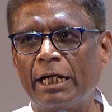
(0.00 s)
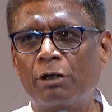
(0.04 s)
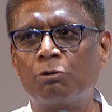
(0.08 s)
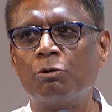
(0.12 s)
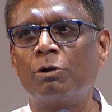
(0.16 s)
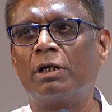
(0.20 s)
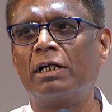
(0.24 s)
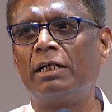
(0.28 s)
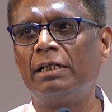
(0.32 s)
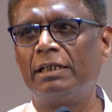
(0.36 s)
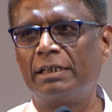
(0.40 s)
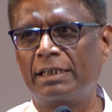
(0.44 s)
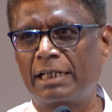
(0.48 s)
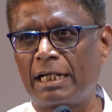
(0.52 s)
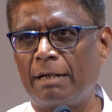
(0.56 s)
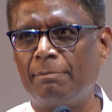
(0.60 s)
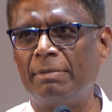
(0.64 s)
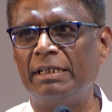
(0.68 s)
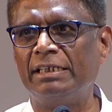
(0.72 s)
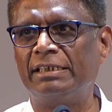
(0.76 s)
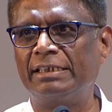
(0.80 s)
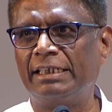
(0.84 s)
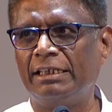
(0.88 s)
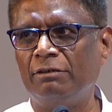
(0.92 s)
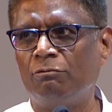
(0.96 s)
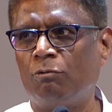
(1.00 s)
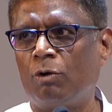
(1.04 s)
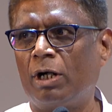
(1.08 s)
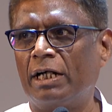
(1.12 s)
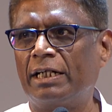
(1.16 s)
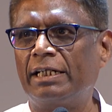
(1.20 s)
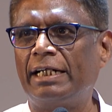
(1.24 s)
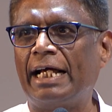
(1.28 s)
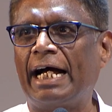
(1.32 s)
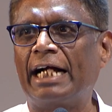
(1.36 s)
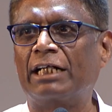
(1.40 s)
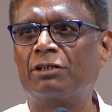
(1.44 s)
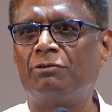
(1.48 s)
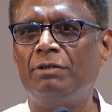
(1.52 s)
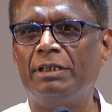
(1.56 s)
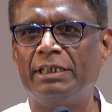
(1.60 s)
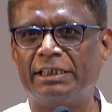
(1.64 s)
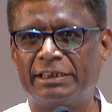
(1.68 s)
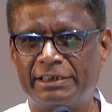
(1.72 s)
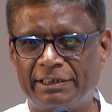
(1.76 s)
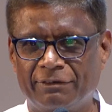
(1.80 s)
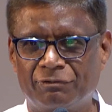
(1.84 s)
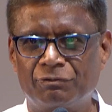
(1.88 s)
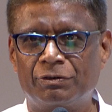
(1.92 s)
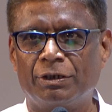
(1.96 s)
could come and see what actually the
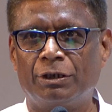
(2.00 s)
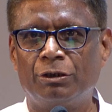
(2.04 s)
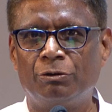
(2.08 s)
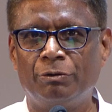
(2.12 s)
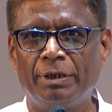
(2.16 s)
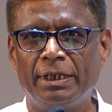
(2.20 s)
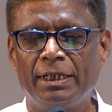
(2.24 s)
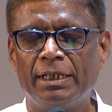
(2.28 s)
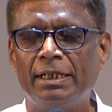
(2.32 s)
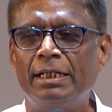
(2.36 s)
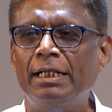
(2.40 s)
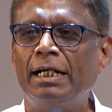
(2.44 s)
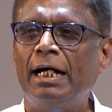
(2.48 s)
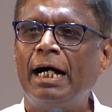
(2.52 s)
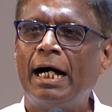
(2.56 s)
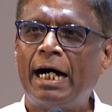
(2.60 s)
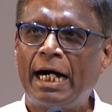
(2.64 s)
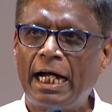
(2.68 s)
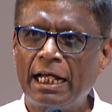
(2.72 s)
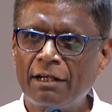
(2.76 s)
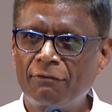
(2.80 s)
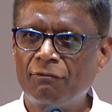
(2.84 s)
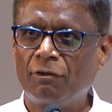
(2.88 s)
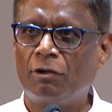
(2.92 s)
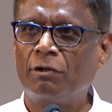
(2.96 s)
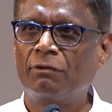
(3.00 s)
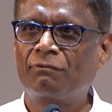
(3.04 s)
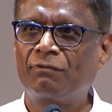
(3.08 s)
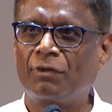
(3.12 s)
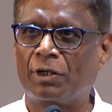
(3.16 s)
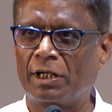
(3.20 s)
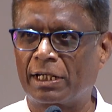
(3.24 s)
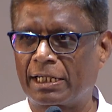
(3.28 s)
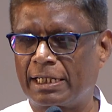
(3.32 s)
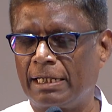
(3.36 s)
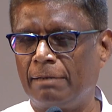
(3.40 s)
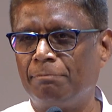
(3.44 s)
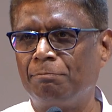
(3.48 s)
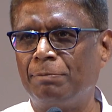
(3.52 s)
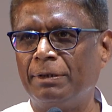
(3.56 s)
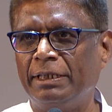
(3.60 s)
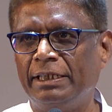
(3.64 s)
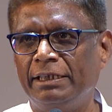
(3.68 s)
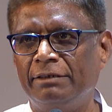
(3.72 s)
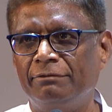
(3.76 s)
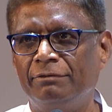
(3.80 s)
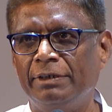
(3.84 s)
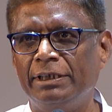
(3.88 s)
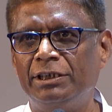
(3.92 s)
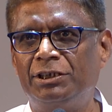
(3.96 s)
chefs are doing. I work for a
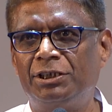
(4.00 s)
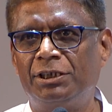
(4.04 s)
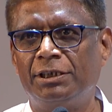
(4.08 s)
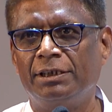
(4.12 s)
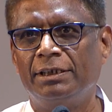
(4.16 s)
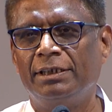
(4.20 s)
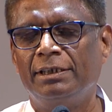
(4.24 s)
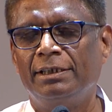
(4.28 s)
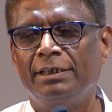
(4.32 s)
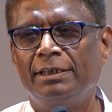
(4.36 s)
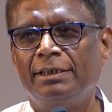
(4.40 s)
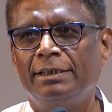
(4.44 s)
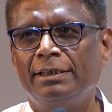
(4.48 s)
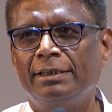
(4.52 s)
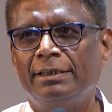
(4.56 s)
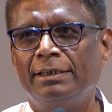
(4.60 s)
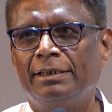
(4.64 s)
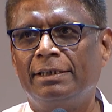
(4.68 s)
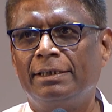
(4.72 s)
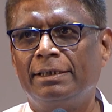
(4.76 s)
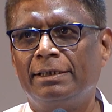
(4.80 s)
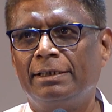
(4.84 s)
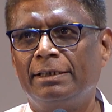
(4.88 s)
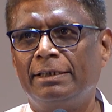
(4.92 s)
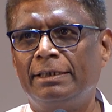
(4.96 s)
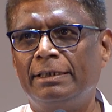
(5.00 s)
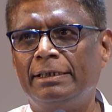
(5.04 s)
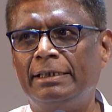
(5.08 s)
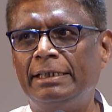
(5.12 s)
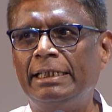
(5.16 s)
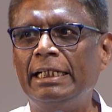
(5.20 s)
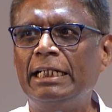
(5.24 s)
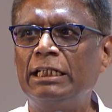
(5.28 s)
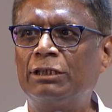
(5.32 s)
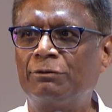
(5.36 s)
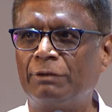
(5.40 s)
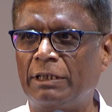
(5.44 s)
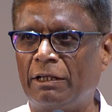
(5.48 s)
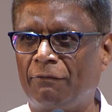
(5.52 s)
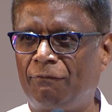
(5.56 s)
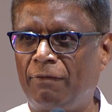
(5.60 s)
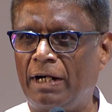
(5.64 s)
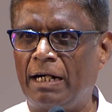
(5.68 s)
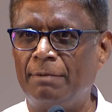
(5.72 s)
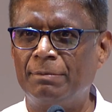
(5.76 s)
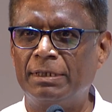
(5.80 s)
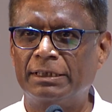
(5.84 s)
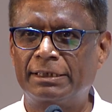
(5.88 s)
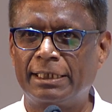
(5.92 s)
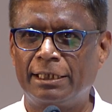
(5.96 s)
company which deals with the
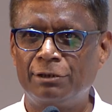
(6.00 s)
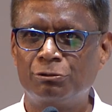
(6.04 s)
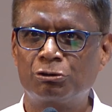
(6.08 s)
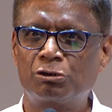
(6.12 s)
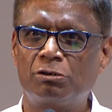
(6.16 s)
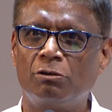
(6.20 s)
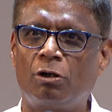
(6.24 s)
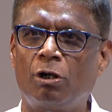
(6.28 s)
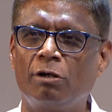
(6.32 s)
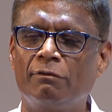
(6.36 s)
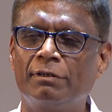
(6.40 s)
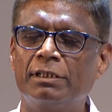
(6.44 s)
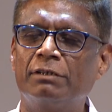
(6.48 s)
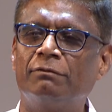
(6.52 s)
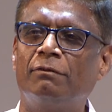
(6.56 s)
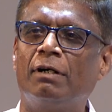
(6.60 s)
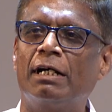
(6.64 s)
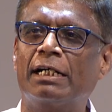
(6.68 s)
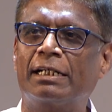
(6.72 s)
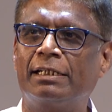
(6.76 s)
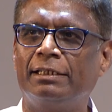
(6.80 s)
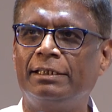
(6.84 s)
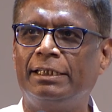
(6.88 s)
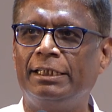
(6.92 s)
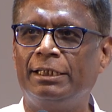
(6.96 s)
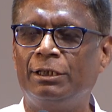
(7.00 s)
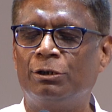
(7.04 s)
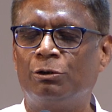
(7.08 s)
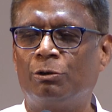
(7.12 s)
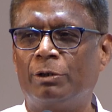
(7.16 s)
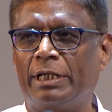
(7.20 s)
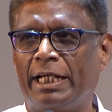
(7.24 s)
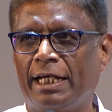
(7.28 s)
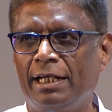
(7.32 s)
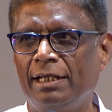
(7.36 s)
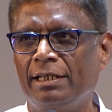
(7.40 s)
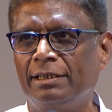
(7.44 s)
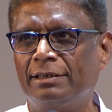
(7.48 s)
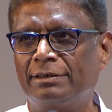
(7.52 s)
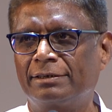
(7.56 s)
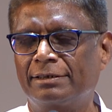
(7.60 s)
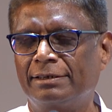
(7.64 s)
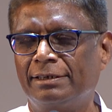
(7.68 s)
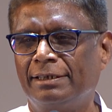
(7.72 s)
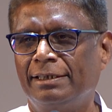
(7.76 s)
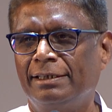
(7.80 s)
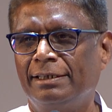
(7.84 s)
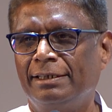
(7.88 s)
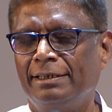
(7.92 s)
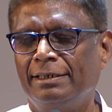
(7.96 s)
farmers. I used to always work in the hotels.
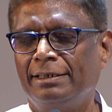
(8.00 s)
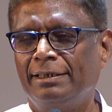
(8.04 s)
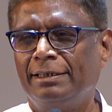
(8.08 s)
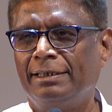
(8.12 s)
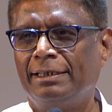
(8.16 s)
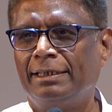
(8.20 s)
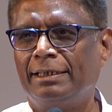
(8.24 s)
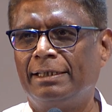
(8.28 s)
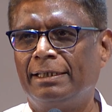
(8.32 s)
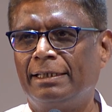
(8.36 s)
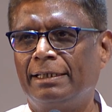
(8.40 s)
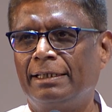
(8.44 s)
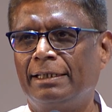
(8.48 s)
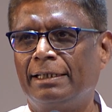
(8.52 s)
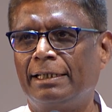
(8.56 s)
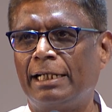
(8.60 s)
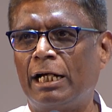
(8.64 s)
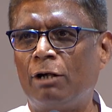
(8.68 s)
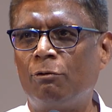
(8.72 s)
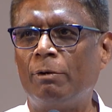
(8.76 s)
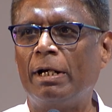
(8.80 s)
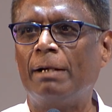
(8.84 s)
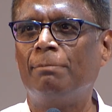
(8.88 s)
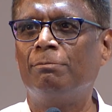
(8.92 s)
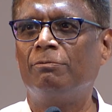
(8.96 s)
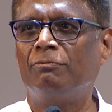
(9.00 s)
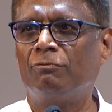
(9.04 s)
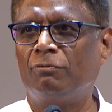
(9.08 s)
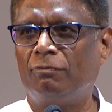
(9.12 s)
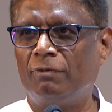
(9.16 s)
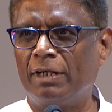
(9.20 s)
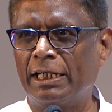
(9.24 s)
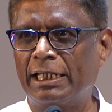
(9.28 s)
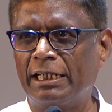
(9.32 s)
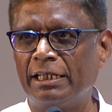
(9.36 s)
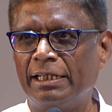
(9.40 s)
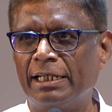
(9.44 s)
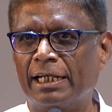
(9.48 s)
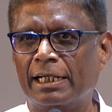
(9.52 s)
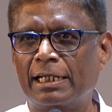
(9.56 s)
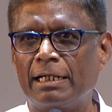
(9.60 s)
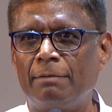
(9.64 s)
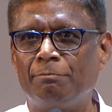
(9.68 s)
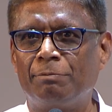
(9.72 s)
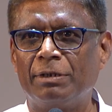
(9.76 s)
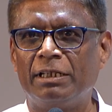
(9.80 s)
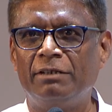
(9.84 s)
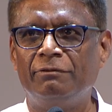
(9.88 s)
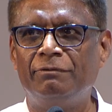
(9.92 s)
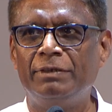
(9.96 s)
Now I'm working in a
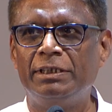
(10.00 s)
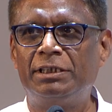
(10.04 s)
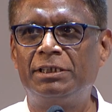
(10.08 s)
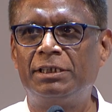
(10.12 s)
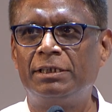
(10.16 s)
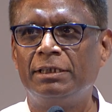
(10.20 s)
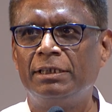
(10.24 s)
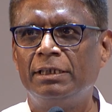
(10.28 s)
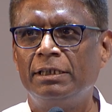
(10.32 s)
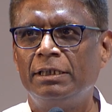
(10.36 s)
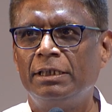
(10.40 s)
company which